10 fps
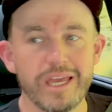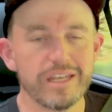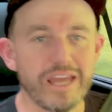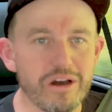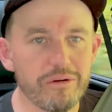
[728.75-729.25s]

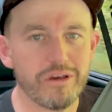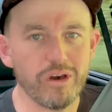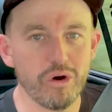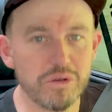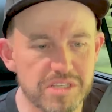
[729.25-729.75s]
Now,
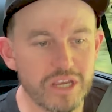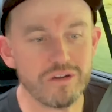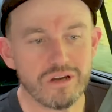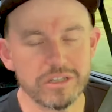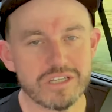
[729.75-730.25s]

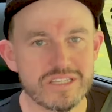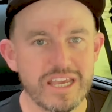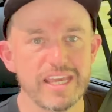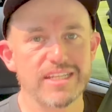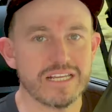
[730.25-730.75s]
also, I'll just
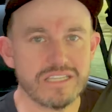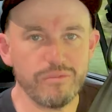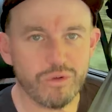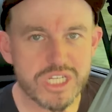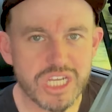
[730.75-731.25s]
say it does
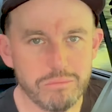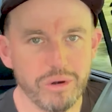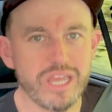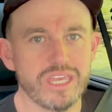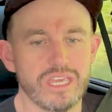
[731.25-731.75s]
have regen
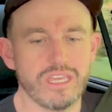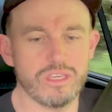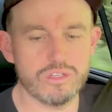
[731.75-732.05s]
braking.